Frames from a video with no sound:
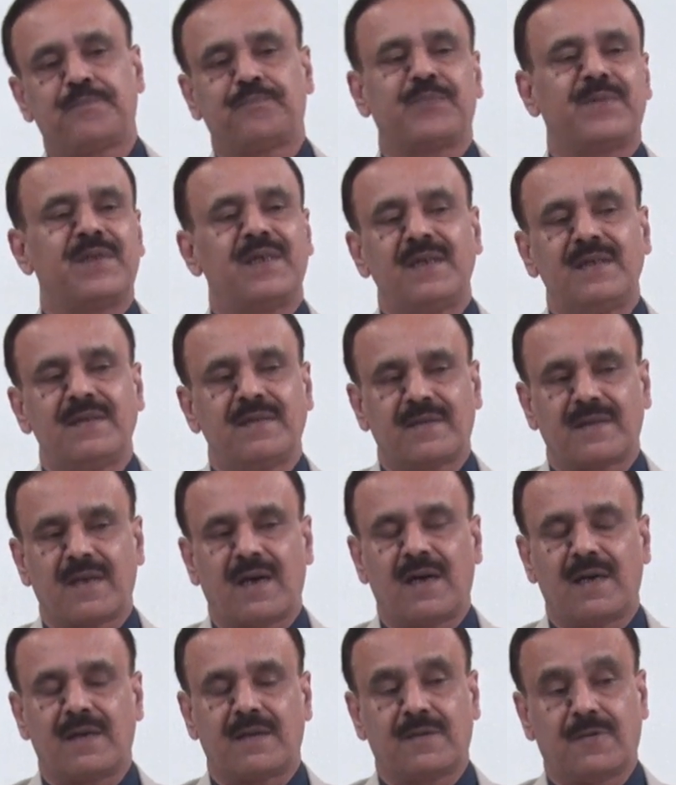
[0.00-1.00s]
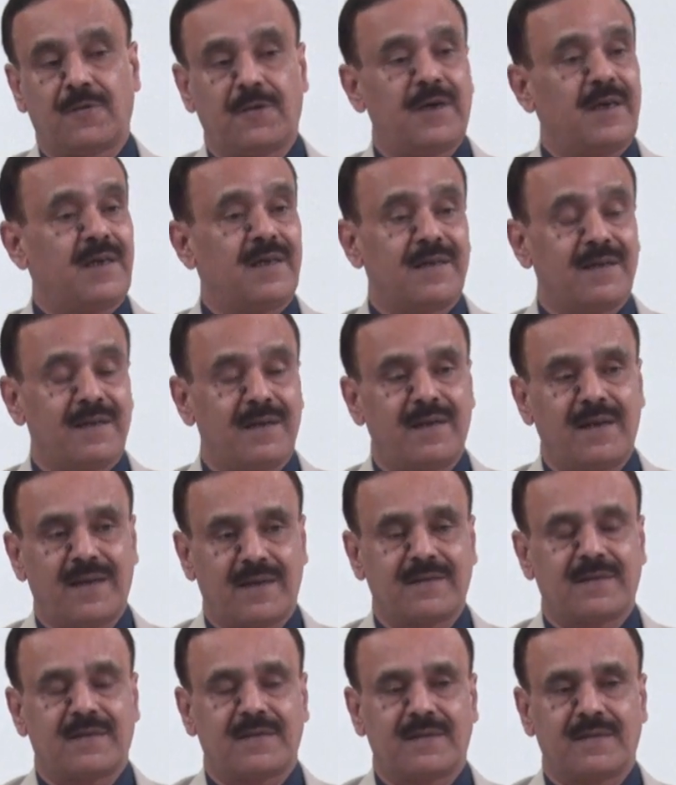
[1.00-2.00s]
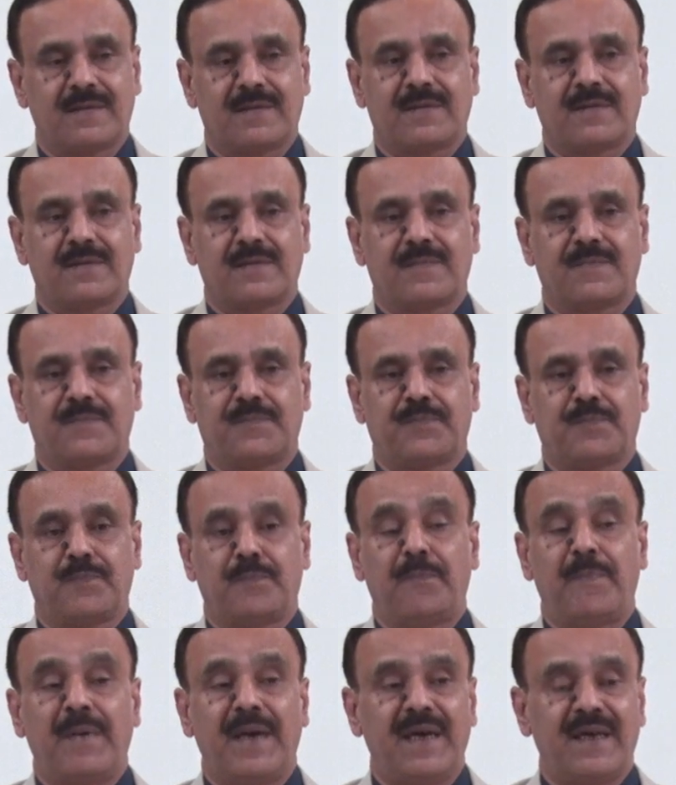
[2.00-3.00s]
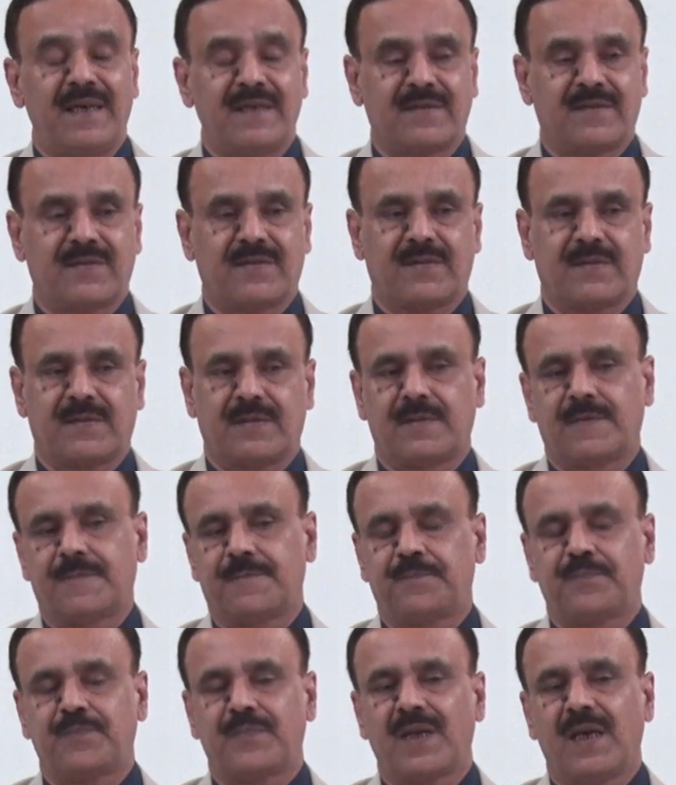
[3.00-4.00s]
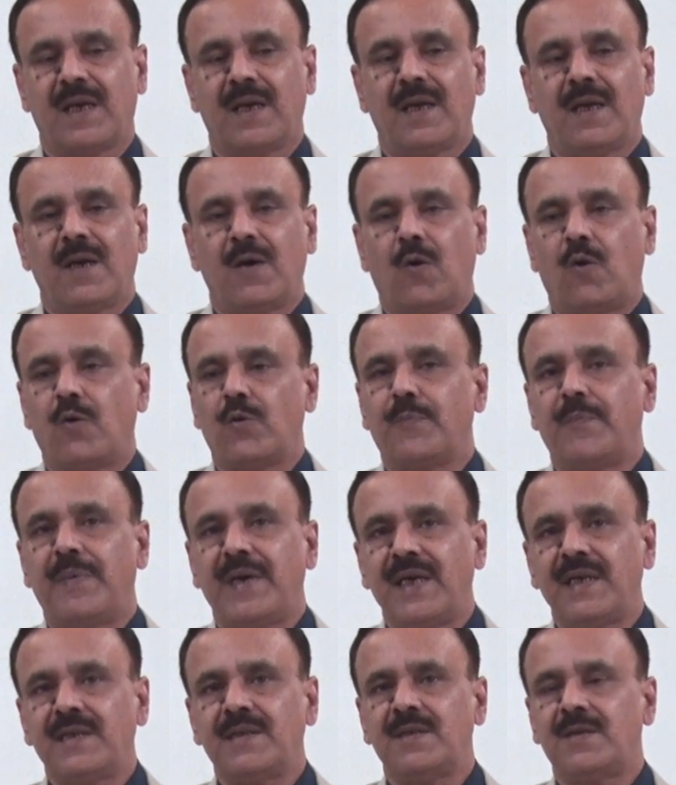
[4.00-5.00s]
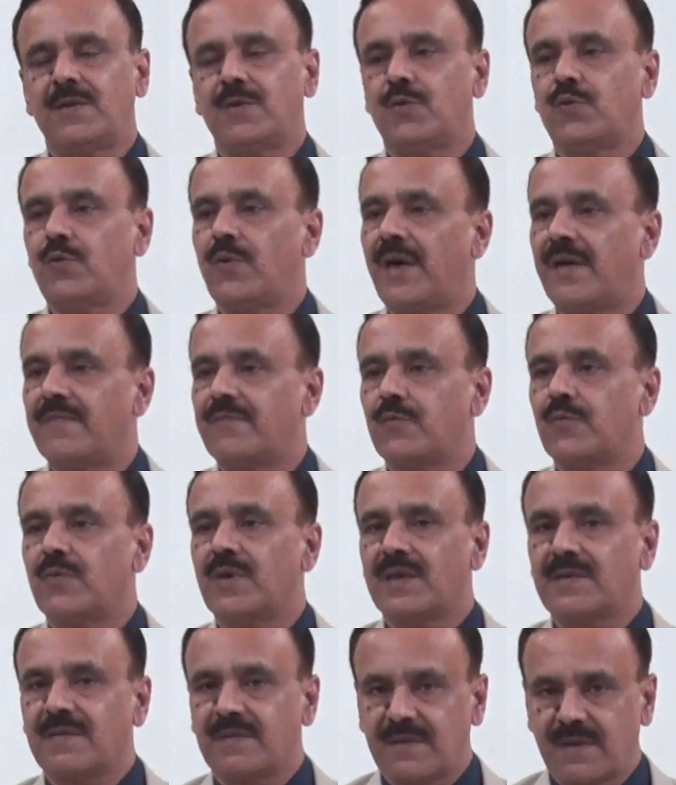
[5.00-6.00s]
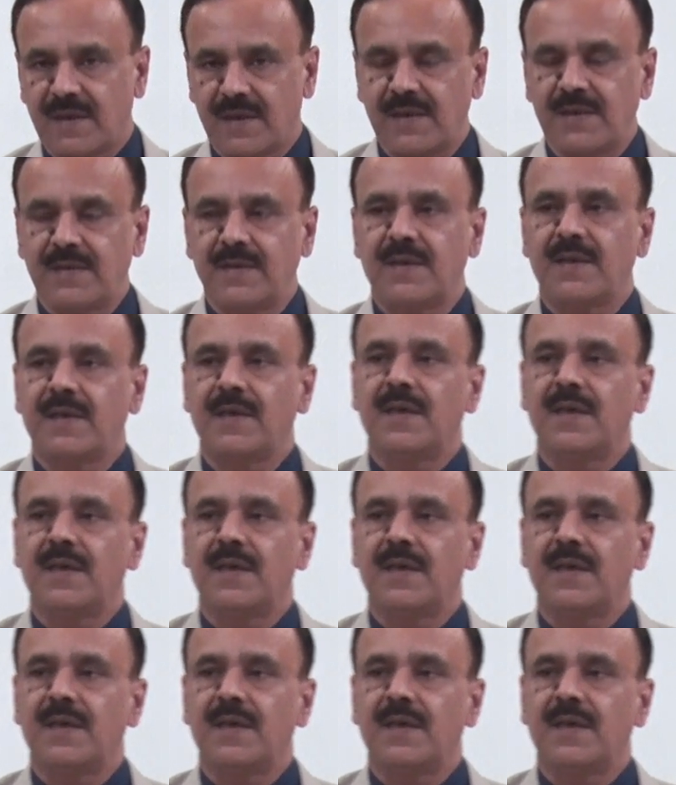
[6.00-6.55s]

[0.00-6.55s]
these are theoretical lectures. Base. On base you have to construct